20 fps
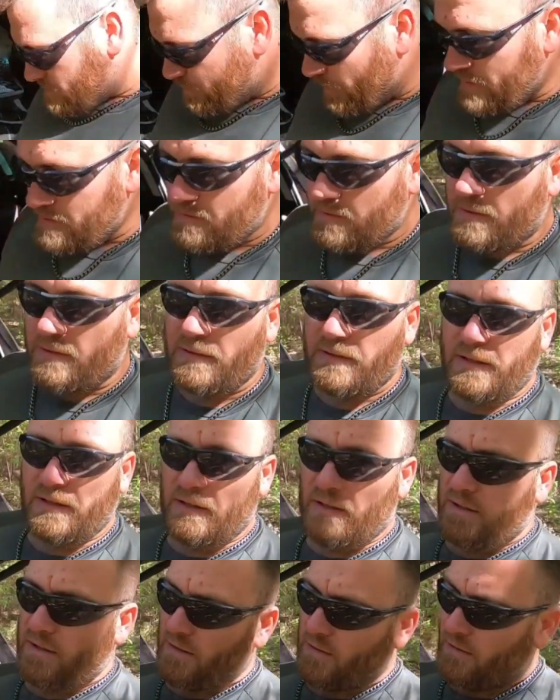
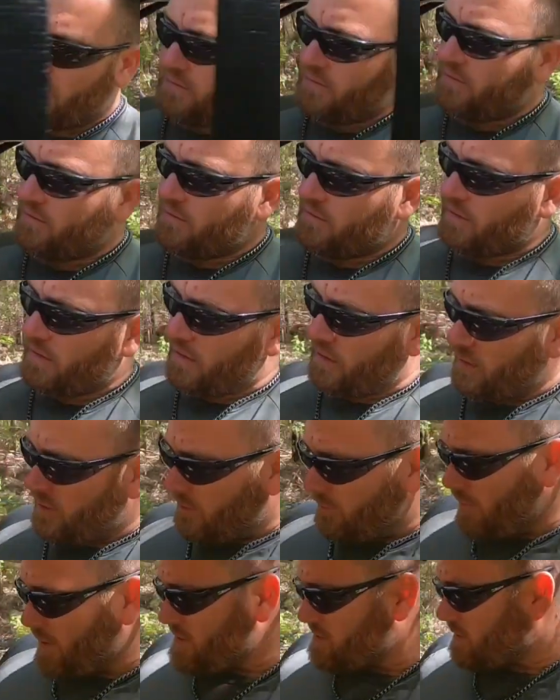basically
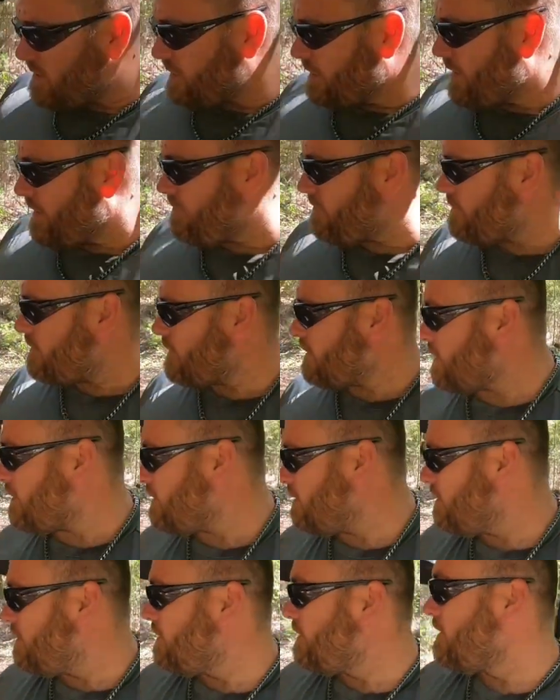everything
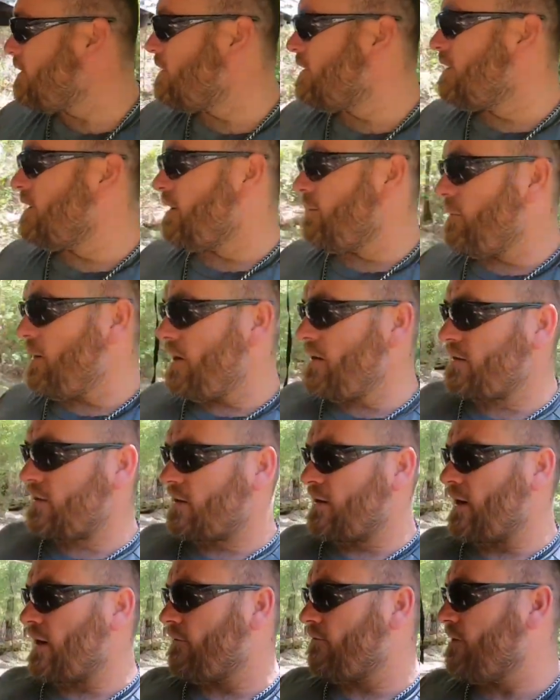about the
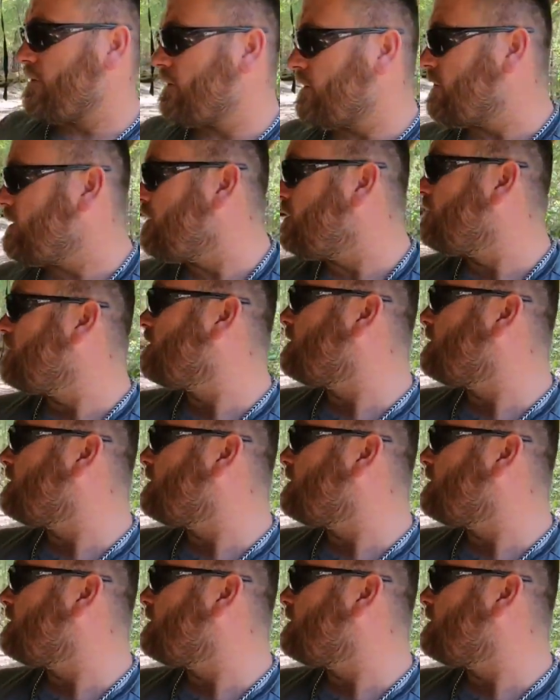car, really.